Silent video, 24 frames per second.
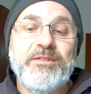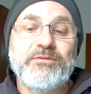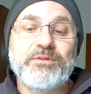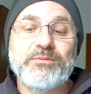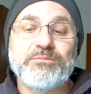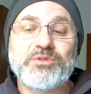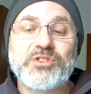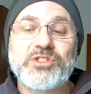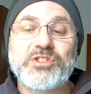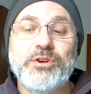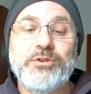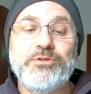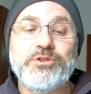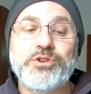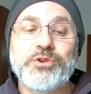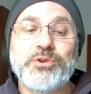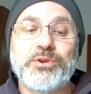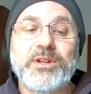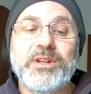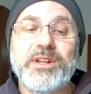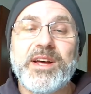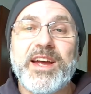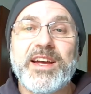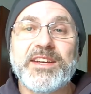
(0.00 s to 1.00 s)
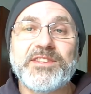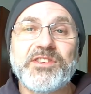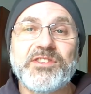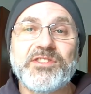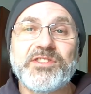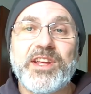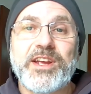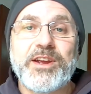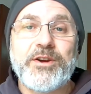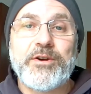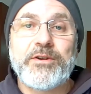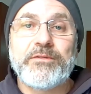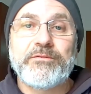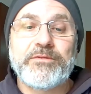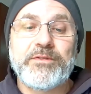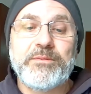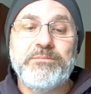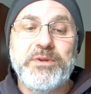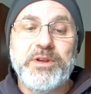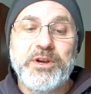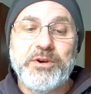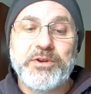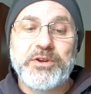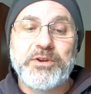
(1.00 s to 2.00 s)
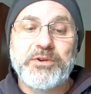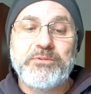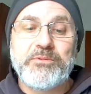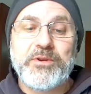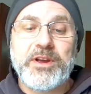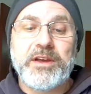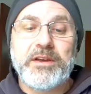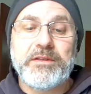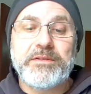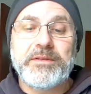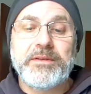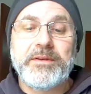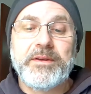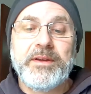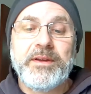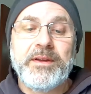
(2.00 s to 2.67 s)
from social classes they aren't familiar with.